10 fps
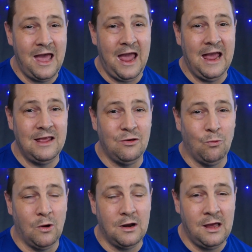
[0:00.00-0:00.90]
and you
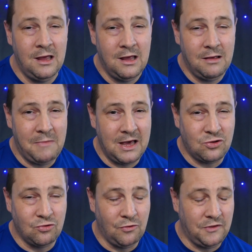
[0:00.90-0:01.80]
want to make
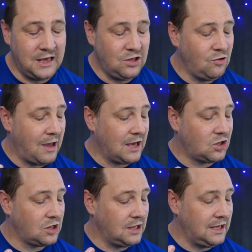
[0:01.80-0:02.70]
sure that you
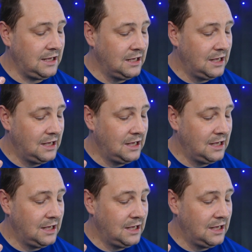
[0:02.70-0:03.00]
actually